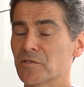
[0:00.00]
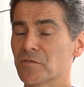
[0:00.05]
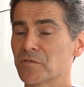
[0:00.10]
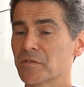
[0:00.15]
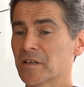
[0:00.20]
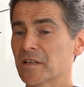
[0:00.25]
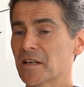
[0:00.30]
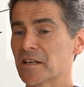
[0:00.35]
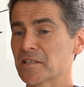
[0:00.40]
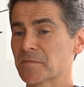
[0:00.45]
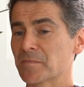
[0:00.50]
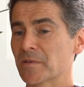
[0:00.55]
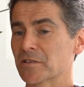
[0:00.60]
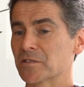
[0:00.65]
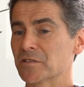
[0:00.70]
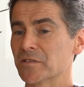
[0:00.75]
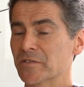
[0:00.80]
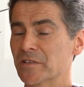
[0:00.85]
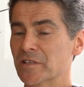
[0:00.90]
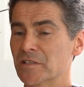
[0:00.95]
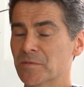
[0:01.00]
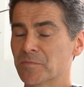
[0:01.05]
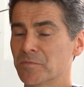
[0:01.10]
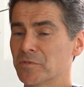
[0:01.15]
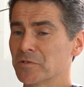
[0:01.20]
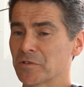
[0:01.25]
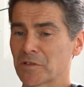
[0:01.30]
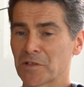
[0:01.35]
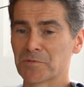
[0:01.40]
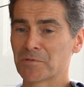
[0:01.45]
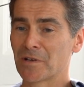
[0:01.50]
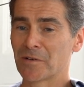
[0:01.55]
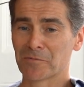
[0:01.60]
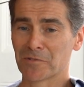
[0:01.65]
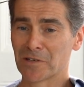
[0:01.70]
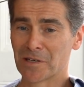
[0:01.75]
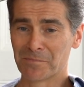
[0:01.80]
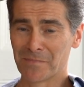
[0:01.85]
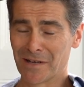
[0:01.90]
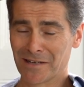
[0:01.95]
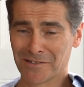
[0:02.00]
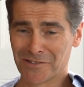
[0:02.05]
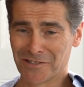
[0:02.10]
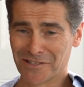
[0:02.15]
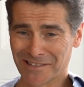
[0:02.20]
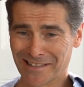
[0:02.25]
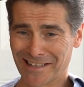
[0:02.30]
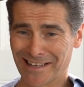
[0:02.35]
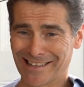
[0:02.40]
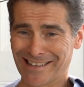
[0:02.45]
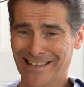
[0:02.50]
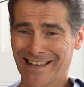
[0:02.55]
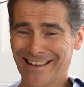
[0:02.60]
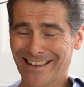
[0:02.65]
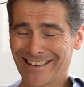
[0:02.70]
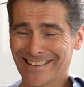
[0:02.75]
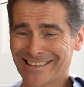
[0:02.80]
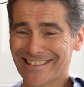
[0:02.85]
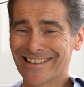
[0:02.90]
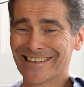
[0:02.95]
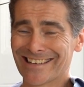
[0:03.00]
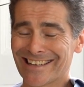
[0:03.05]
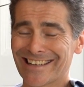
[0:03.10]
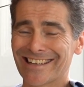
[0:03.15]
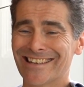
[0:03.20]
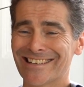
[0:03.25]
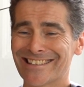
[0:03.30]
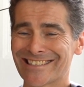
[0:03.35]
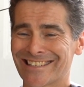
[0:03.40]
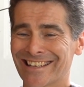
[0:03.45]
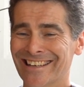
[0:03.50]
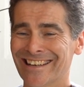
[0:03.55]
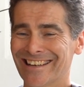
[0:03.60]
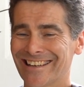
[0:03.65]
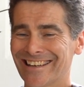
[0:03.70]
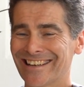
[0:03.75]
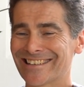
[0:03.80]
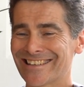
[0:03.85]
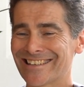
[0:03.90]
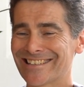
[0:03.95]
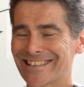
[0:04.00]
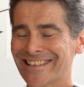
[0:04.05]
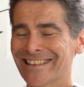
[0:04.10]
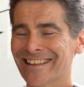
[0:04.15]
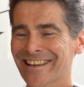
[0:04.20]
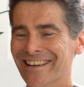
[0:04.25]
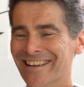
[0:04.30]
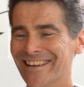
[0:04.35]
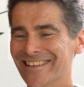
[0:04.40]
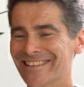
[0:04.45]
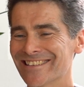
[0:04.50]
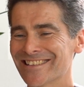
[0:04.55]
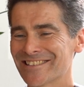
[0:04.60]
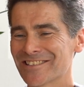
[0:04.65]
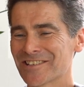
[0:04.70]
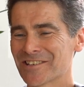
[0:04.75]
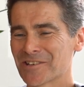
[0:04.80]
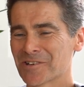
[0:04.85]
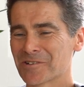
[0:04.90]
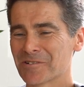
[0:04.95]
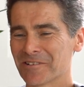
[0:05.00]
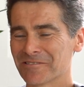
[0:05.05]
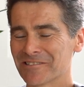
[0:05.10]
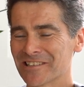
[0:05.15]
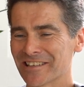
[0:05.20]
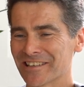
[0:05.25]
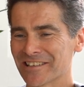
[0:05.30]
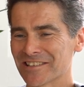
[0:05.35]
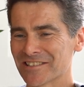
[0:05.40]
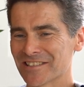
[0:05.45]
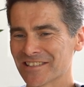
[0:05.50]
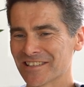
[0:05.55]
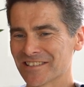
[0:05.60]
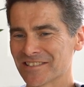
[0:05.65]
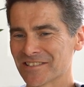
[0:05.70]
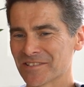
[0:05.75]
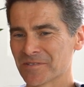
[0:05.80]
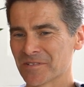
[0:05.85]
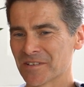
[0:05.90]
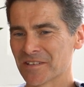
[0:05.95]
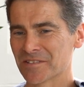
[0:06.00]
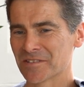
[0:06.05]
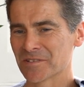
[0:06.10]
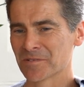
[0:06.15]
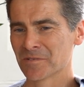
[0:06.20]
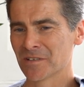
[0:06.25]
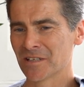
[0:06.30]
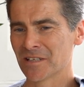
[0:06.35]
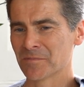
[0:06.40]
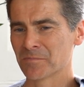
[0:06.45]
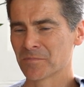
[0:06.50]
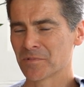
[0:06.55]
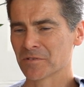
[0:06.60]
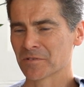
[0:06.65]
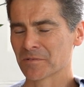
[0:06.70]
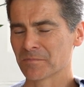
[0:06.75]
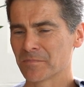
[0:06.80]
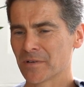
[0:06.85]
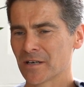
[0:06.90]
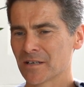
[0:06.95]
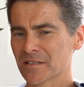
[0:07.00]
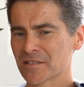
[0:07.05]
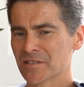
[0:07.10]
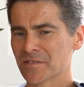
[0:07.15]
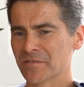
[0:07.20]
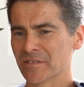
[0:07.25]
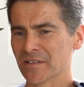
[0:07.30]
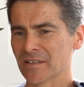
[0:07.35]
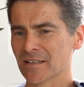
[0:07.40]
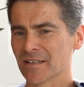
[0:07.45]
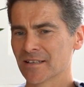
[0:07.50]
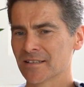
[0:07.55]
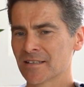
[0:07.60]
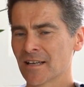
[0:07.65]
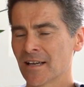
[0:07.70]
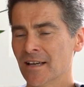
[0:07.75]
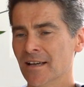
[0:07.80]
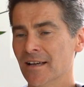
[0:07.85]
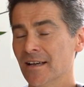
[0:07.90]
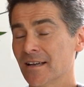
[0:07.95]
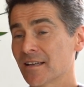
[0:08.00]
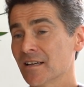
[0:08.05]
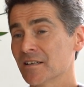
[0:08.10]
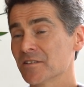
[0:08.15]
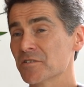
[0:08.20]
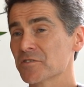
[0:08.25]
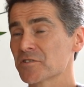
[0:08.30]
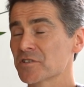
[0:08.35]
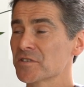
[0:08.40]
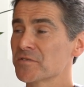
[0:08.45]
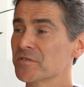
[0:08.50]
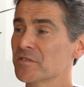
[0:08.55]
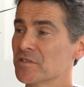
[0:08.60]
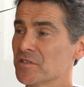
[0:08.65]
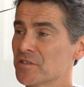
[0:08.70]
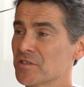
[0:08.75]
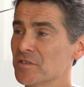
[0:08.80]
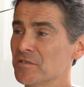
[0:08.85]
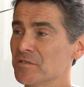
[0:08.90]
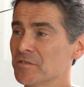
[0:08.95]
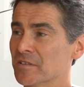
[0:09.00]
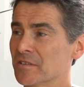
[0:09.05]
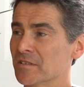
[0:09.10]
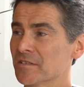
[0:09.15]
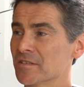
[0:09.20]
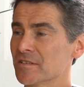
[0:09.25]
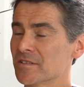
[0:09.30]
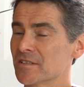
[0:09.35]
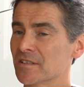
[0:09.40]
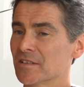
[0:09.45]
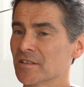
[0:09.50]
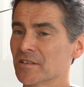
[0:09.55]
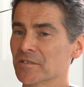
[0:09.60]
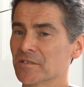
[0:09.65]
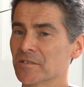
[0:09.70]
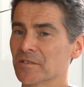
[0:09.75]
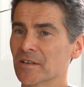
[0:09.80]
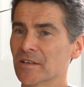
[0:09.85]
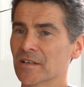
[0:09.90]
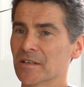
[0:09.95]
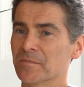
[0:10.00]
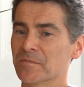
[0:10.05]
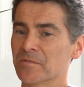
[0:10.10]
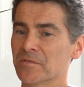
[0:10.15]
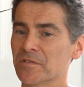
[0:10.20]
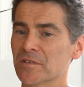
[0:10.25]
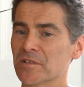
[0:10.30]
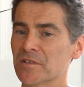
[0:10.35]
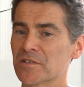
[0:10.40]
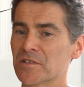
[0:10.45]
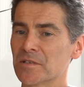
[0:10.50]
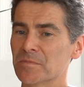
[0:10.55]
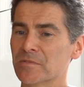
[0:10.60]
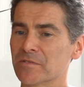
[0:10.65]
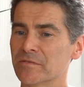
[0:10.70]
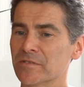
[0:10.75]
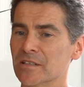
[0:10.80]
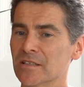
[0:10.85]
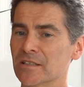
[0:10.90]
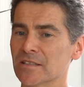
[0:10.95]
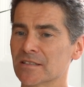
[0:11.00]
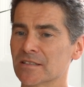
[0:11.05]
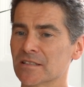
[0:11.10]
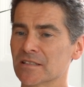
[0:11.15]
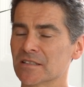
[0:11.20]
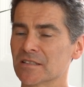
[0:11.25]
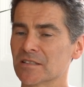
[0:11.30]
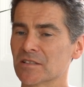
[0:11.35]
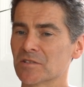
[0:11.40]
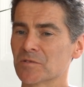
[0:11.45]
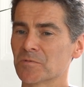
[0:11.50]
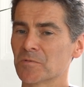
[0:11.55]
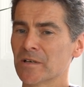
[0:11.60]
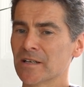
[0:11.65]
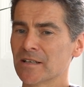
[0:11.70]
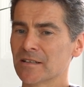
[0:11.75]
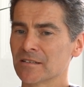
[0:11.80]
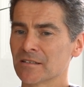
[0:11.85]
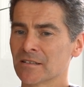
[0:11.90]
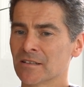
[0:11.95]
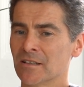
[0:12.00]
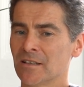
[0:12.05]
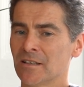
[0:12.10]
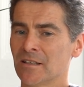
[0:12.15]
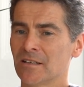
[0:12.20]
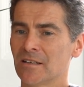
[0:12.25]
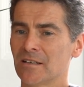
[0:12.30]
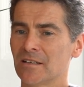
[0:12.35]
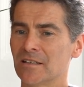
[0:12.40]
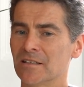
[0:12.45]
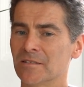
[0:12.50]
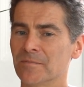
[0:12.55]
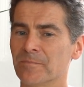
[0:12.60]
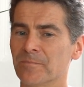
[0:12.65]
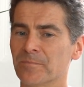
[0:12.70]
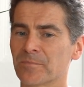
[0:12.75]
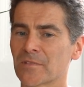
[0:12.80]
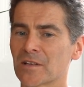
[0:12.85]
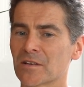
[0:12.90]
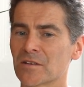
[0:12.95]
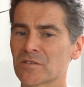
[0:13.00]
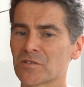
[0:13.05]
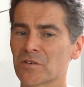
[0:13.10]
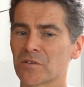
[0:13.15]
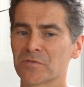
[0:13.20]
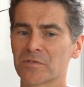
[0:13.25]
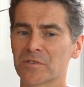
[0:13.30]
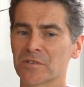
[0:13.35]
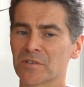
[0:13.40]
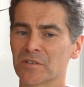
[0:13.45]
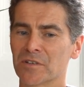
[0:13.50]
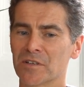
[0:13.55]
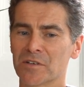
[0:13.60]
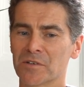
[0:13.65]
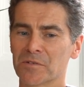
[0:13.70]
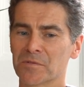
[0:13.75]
the fun aspect of it is important because we haven't really mentioned that yet. And yet it is. You're quite right. It's a really important part of it. And again, not just for the students, for the supervisors as well. Because often,